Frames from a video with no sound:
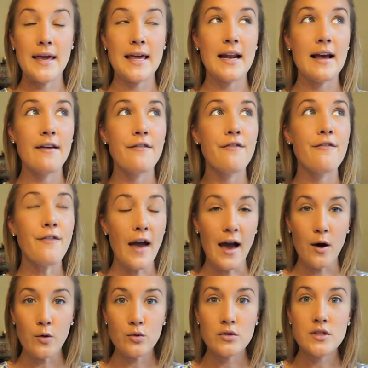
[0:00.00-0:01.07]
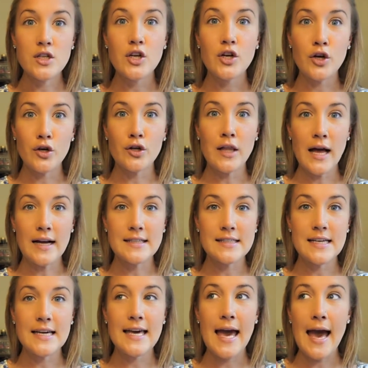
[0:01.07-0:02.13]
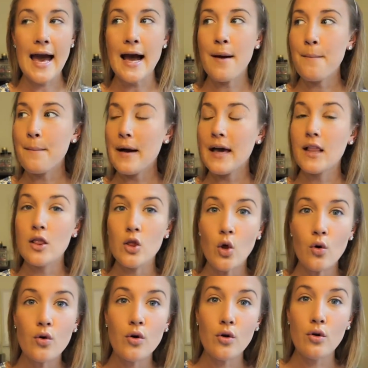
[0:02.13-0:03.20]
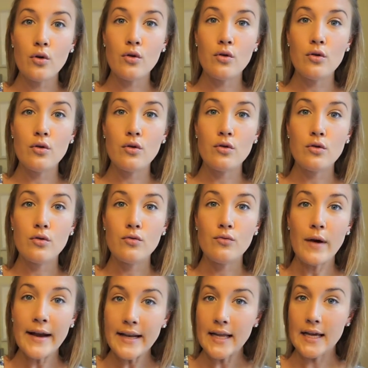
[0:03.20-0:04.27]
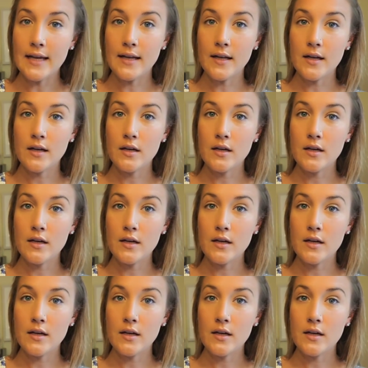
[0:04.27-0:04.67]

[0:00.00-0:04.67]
And I found Girllactik at my local Rite Aid.